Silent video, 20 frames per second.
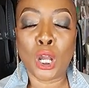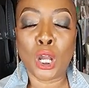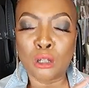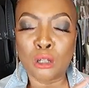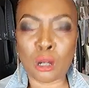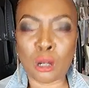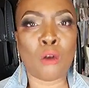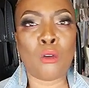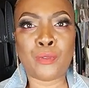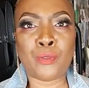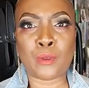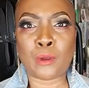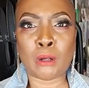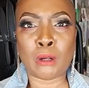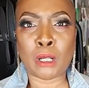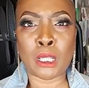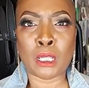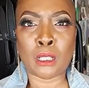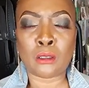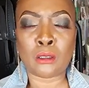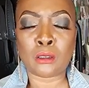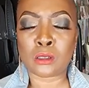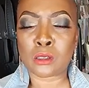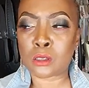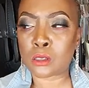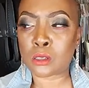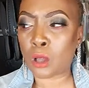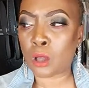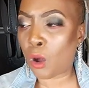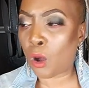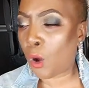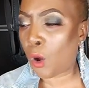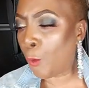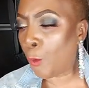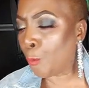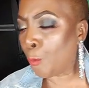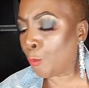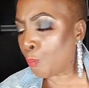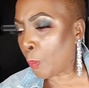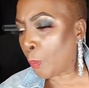Go for it. So,
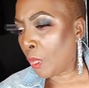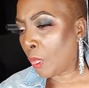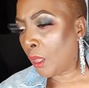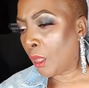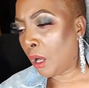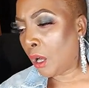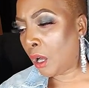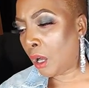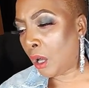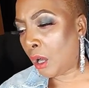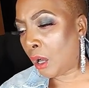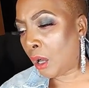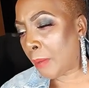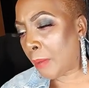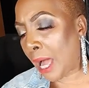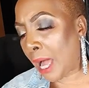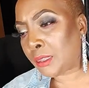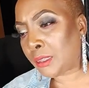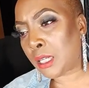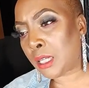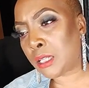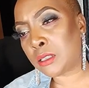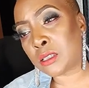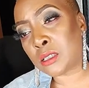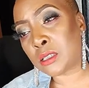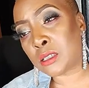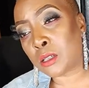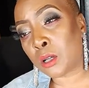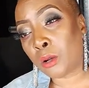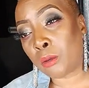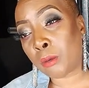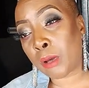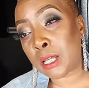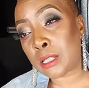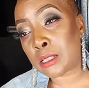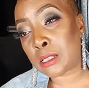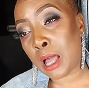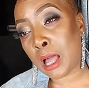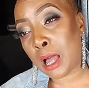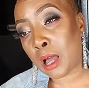um, I think this is a great
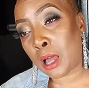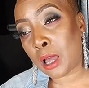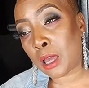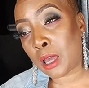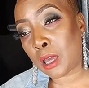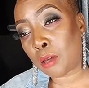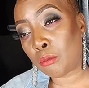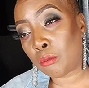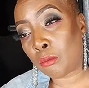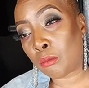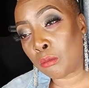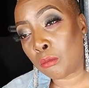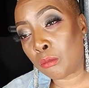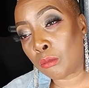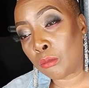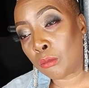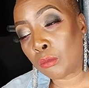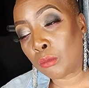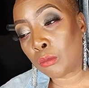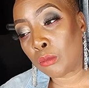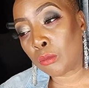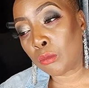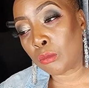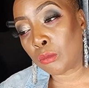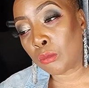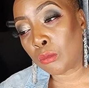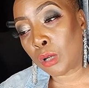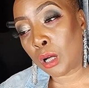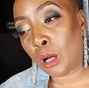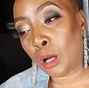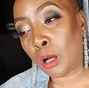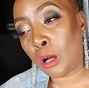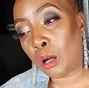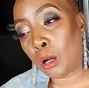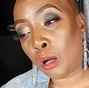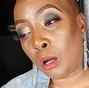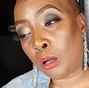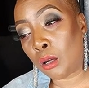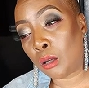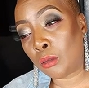time.
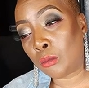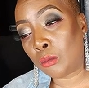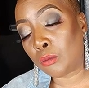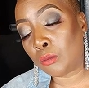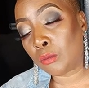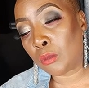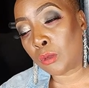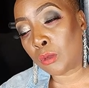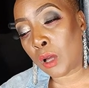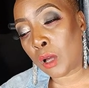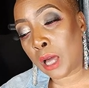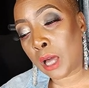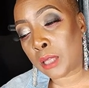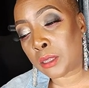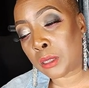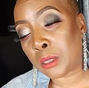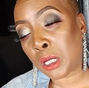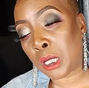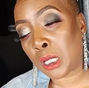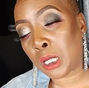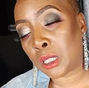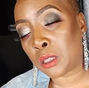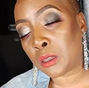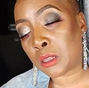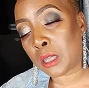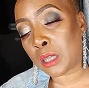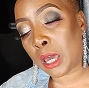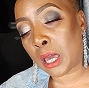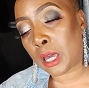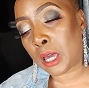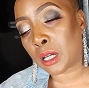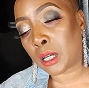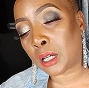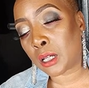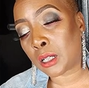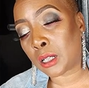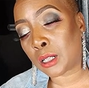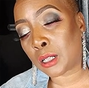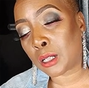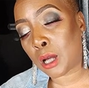Um, I think that
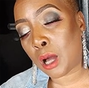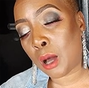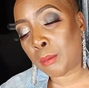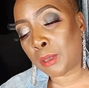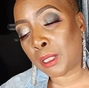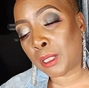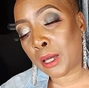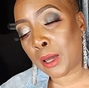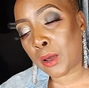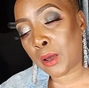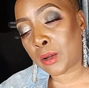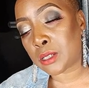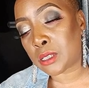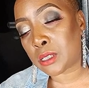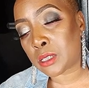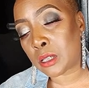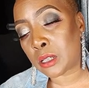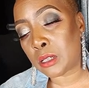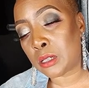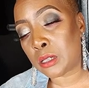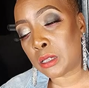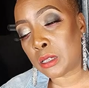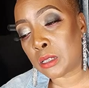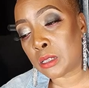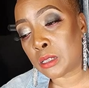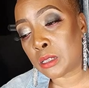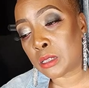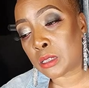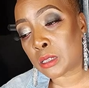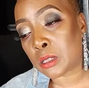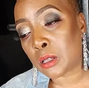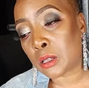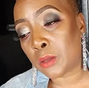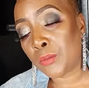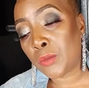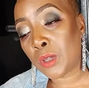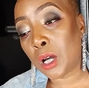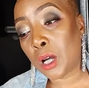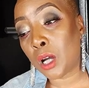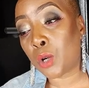Kamala Harris is
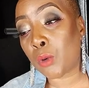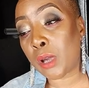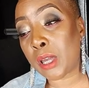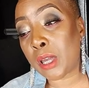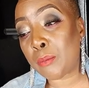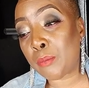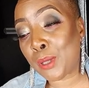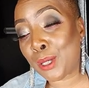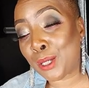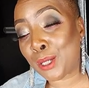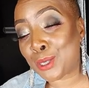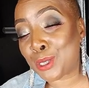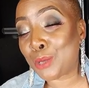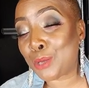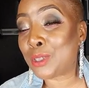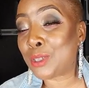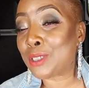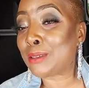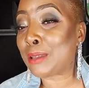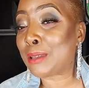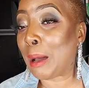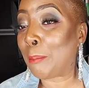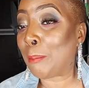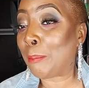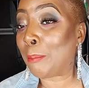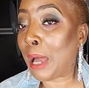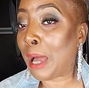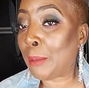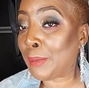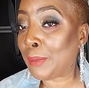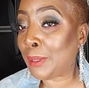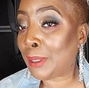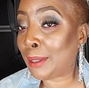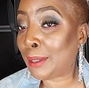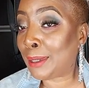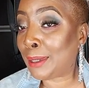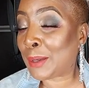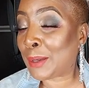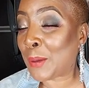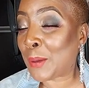a great pick. She was not my
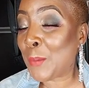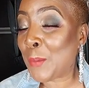pick.